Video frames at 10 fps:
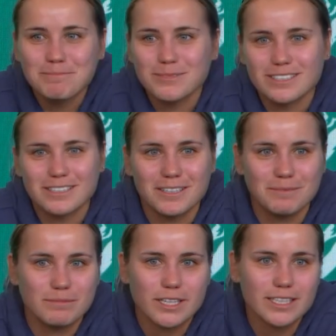but
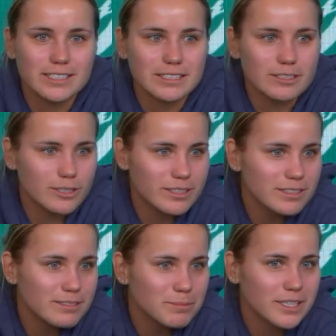I guess it's
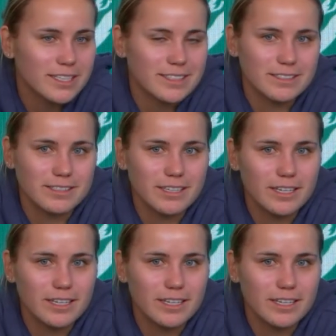good because,